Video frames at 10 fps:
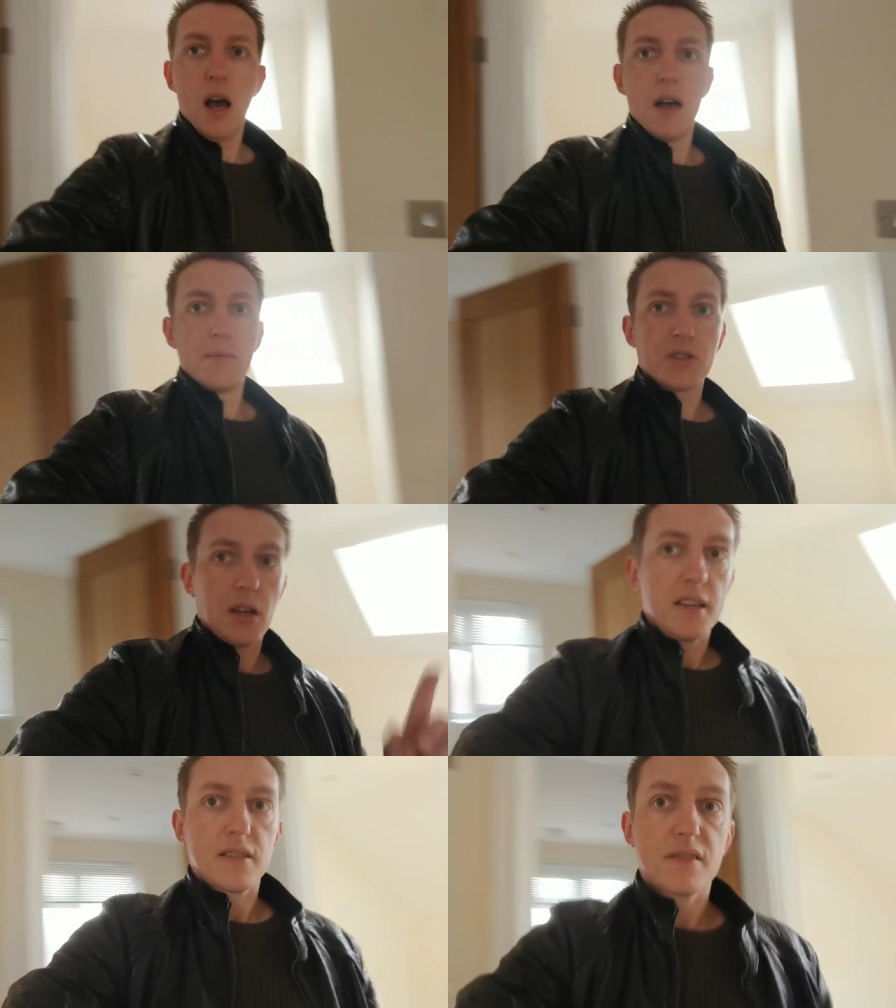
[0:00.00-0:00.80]
Um,
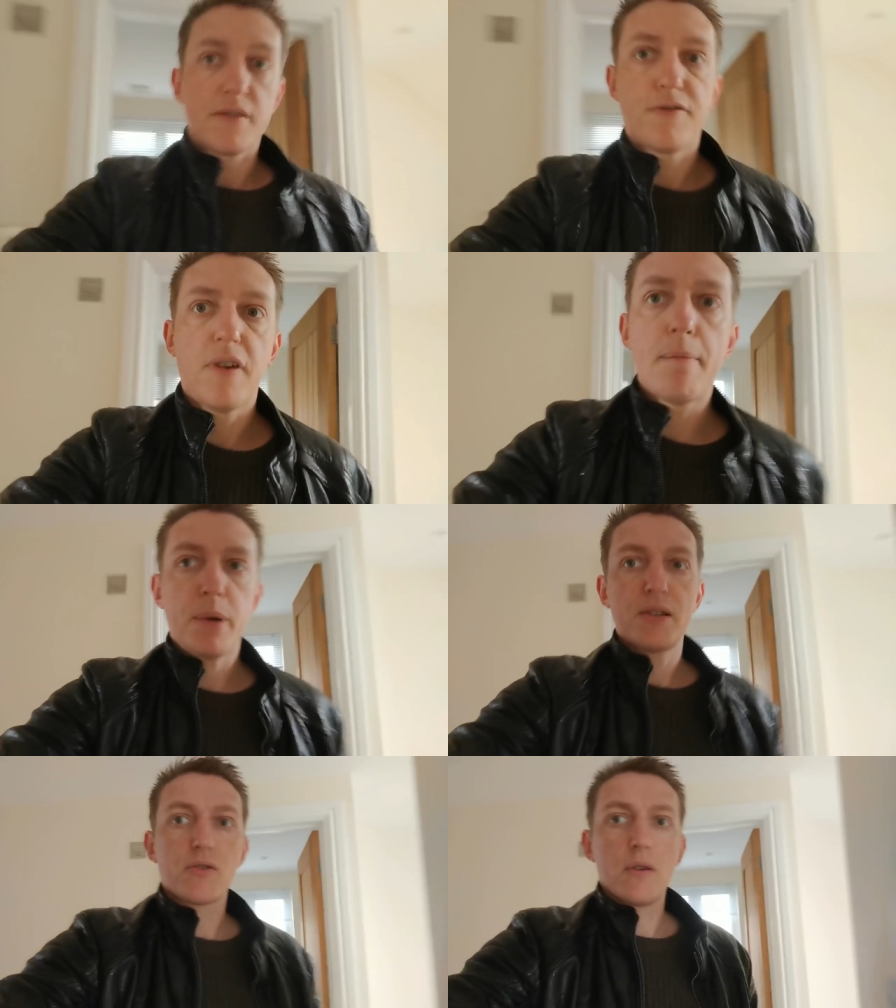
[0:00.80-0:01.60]
so there's the front
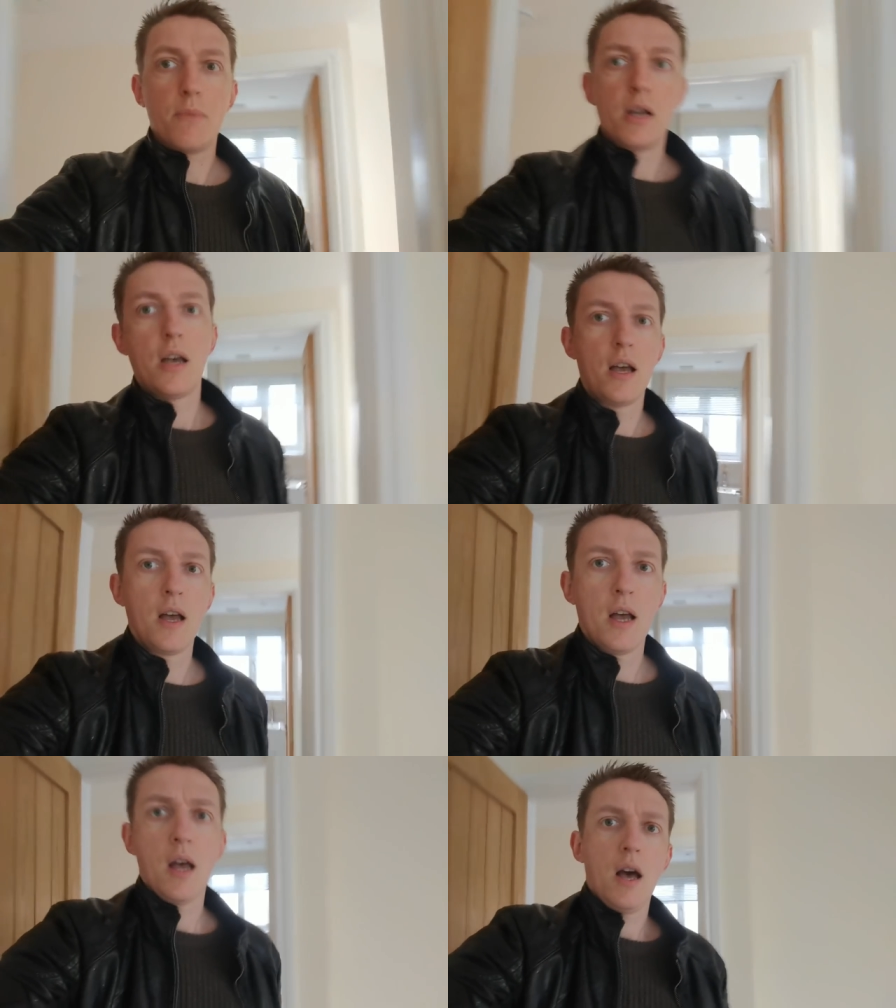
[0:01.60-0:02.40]
bedroom,
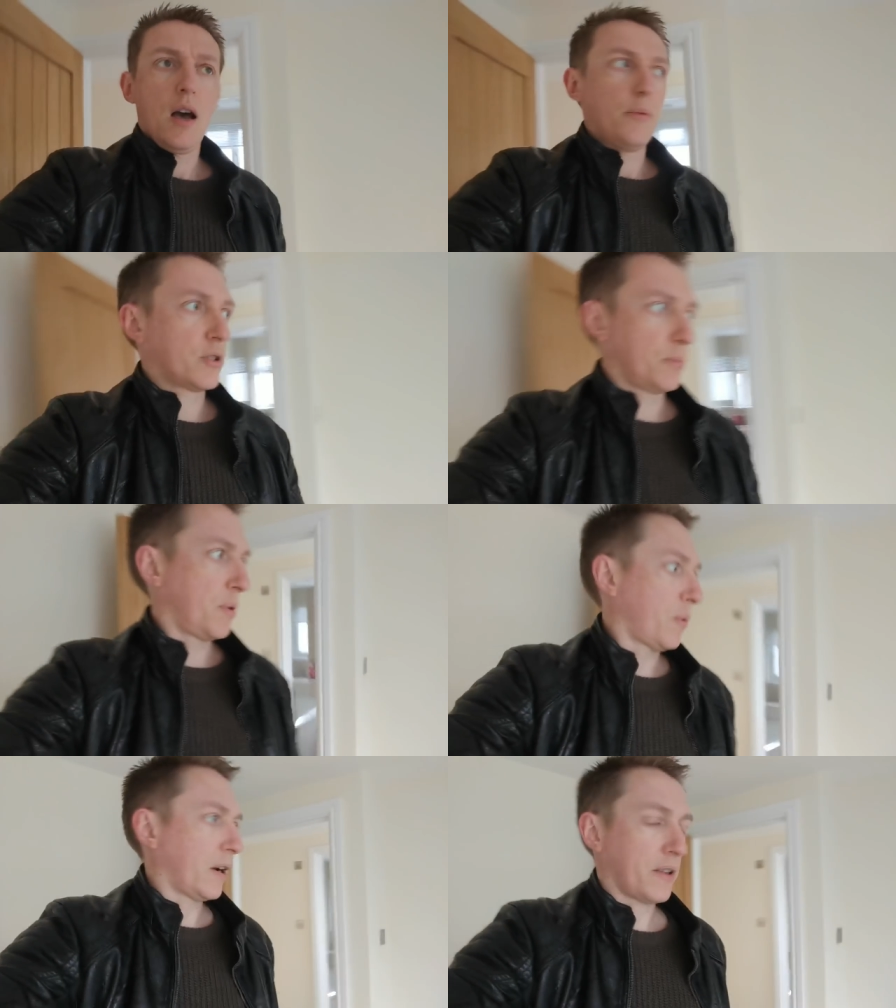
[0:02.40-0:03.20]
uh, which would
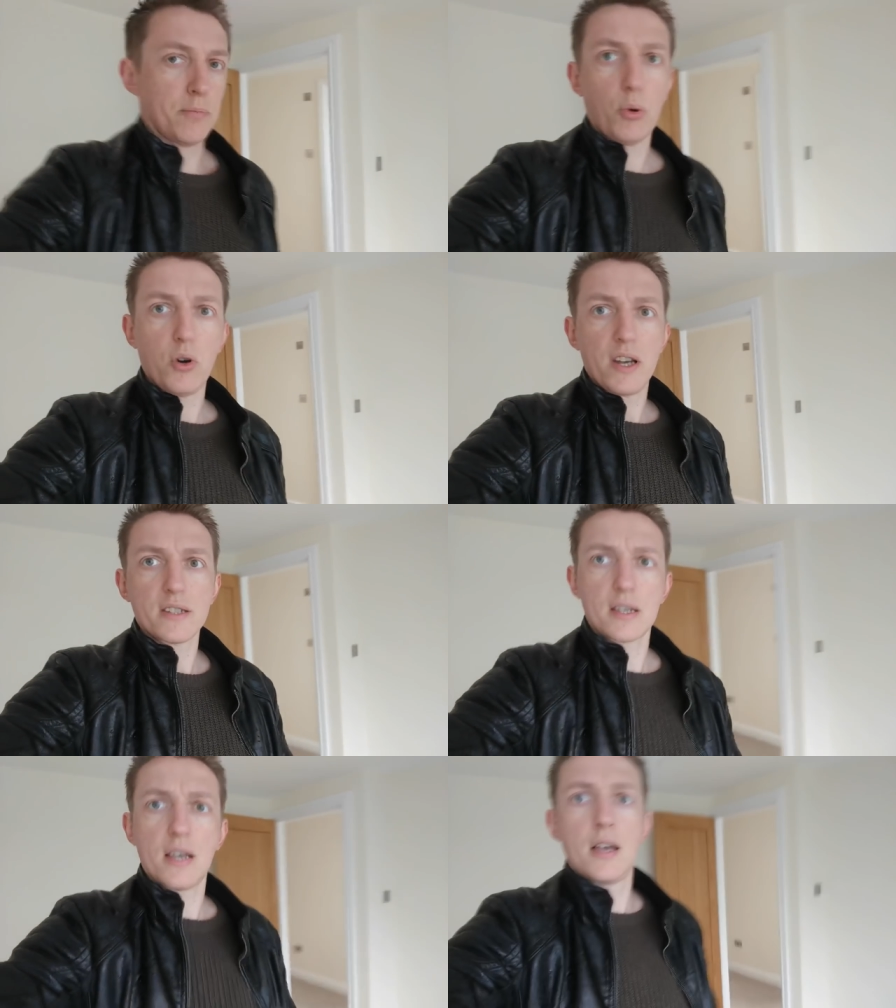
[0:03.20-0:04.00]
be one of the
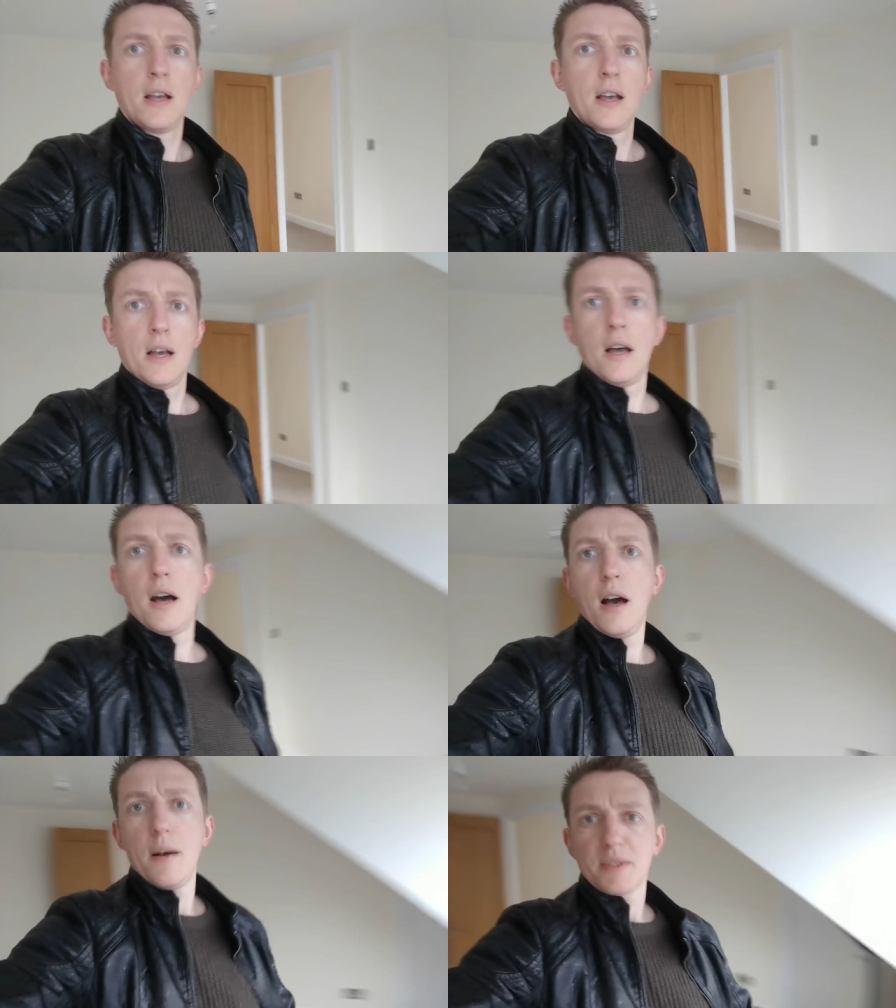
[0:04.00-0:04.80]
boys.
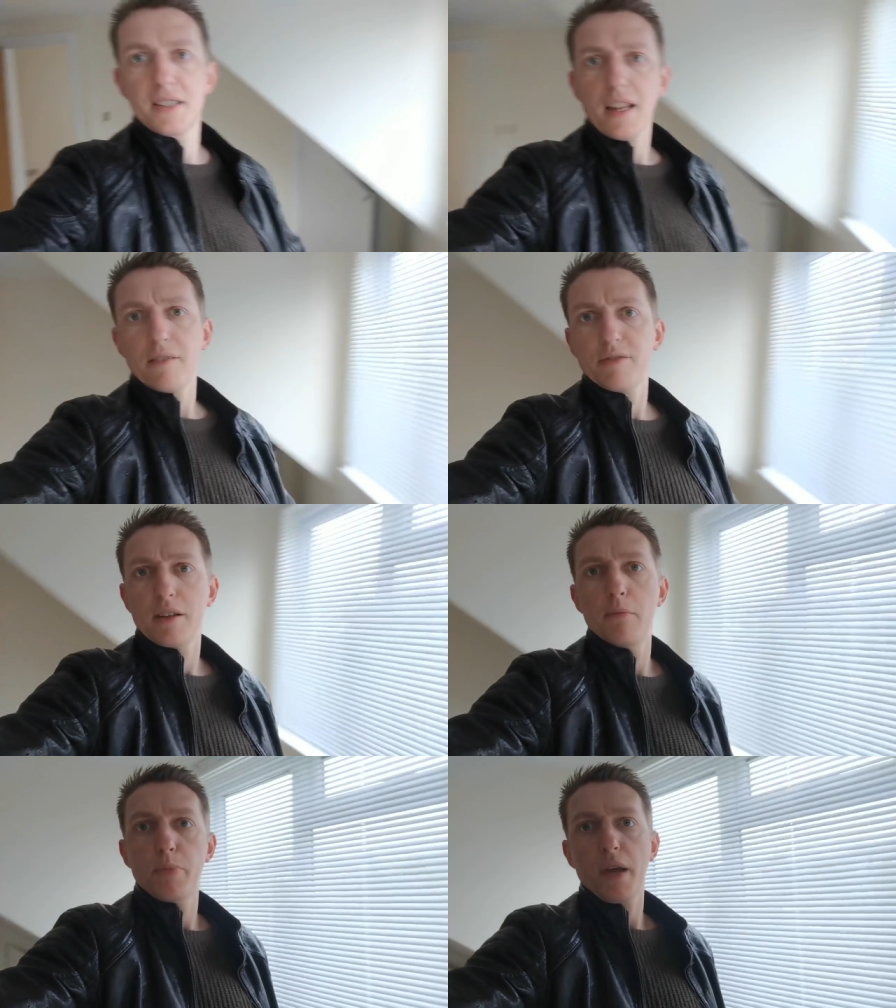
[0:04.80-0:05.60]
Um, it's
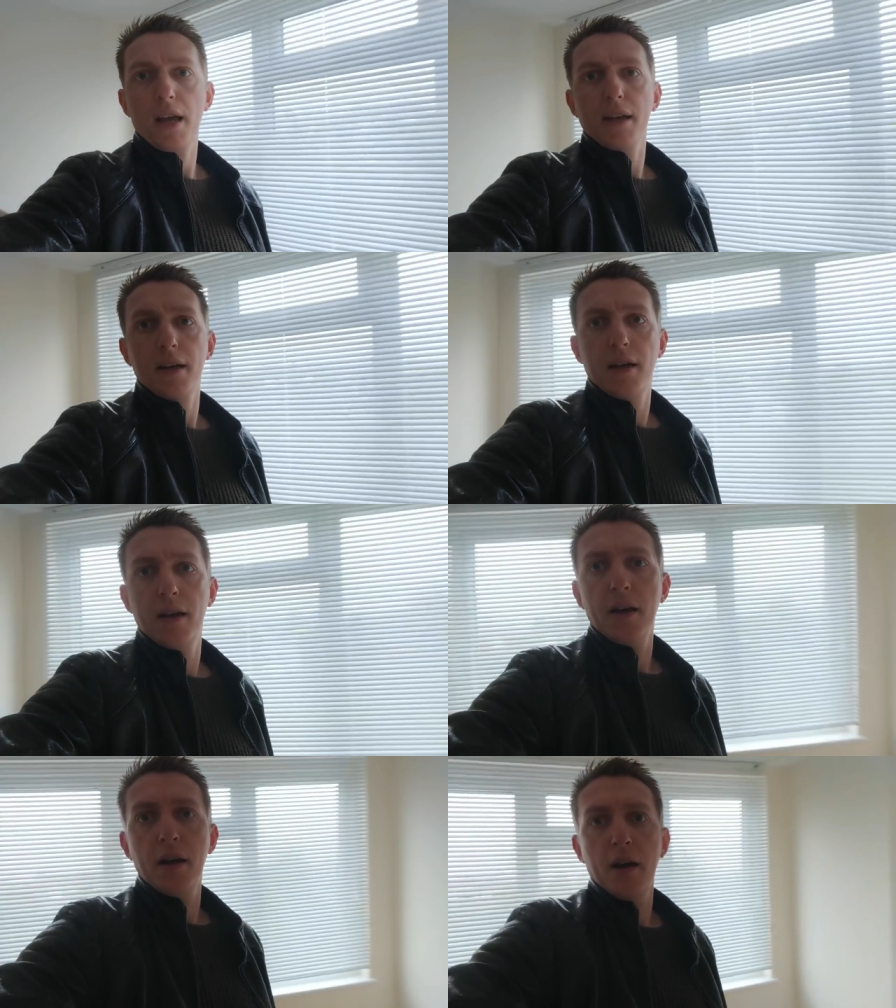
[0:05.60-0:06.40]
lovely and big.
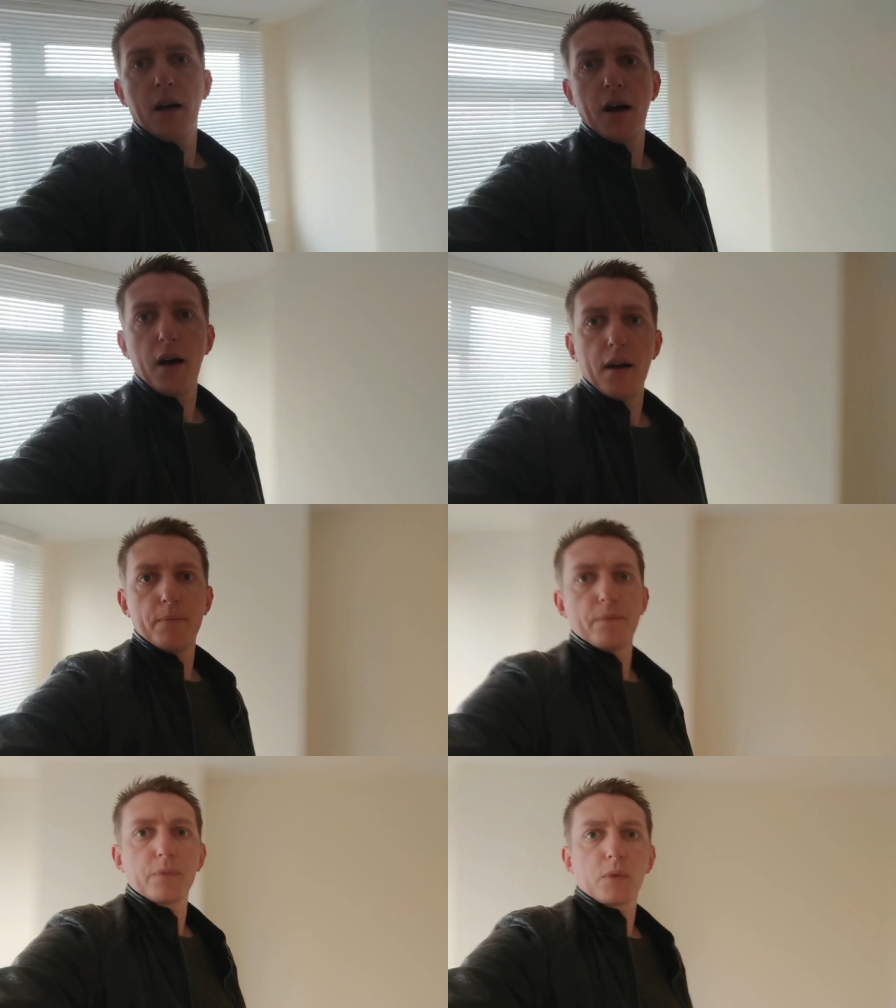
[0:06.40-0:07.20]

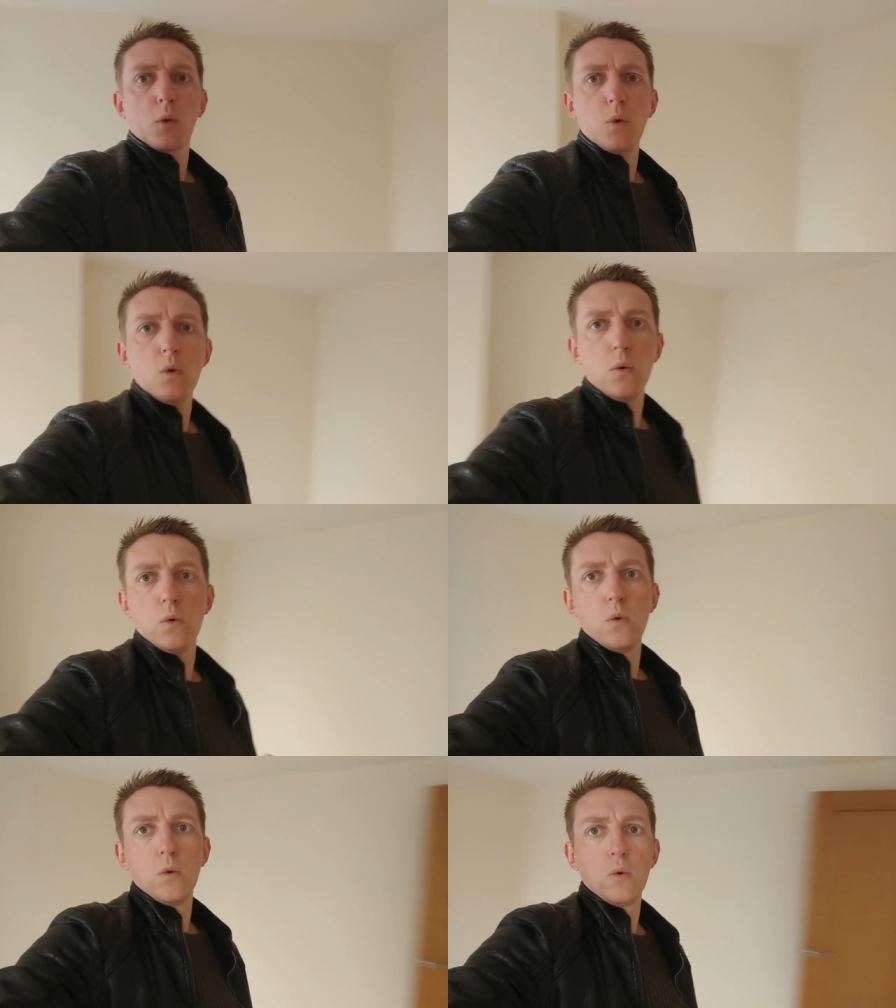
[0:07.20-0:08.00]
Um,
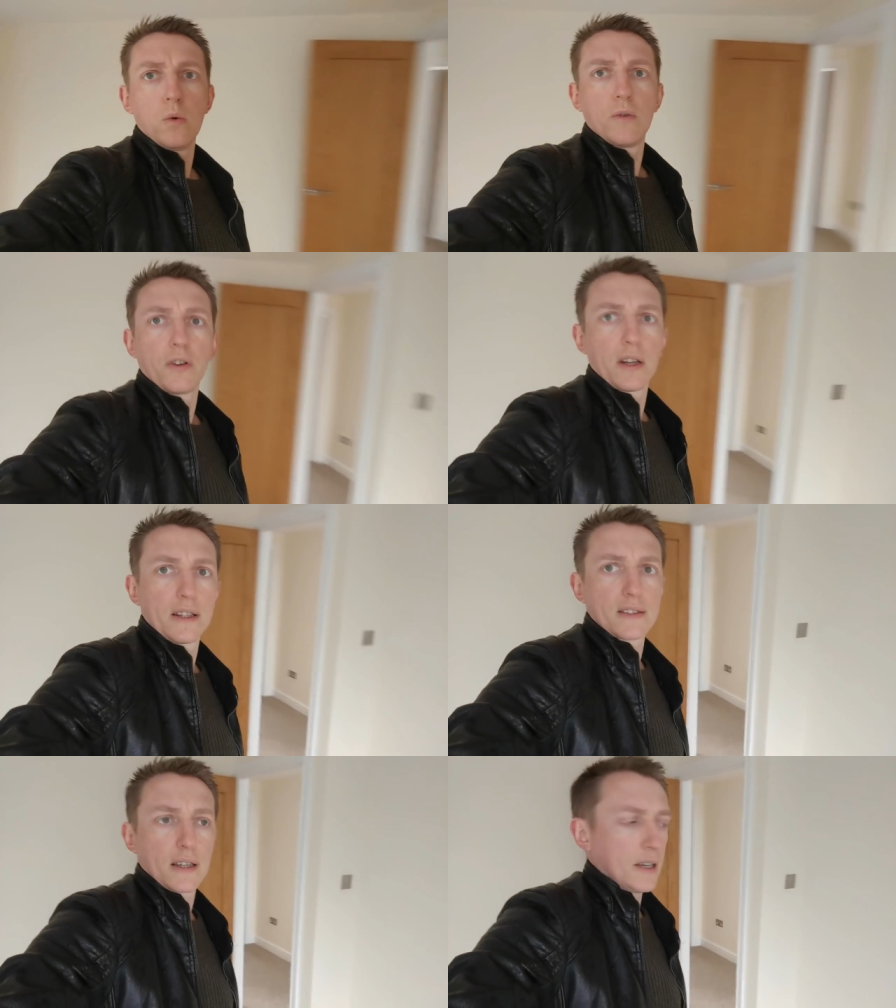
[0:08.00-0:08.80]
whoo,
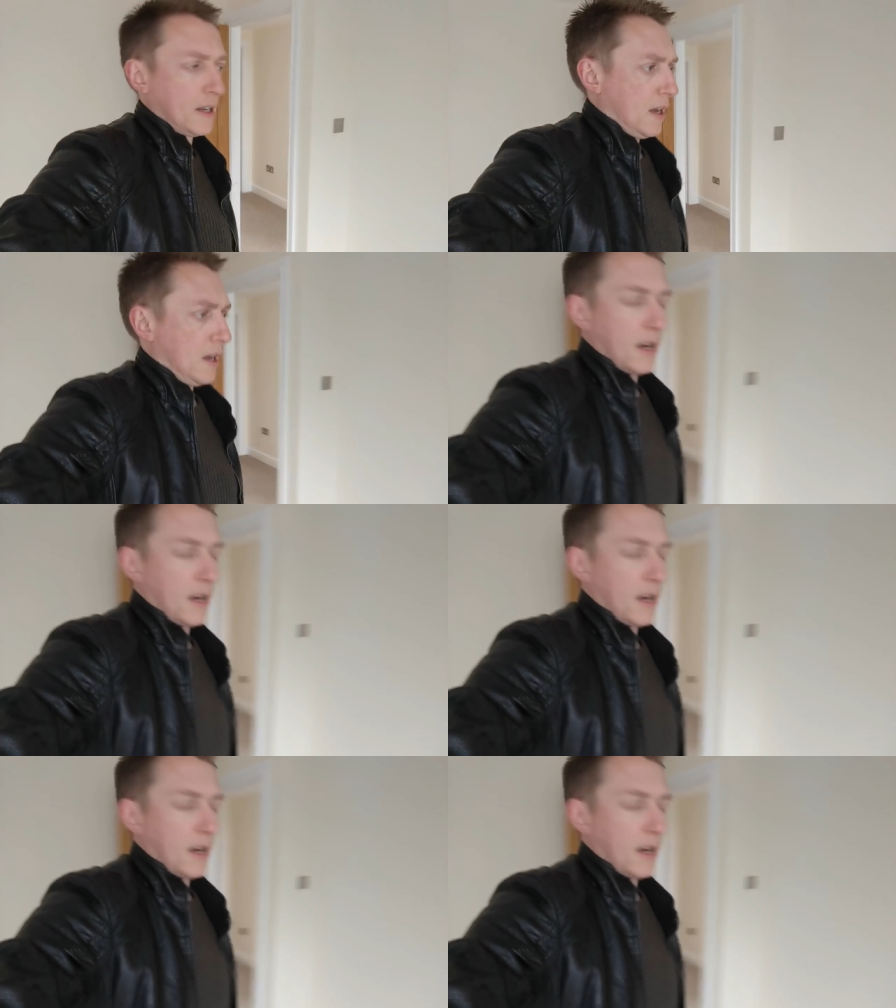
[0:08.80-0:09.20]
feeling dizzy.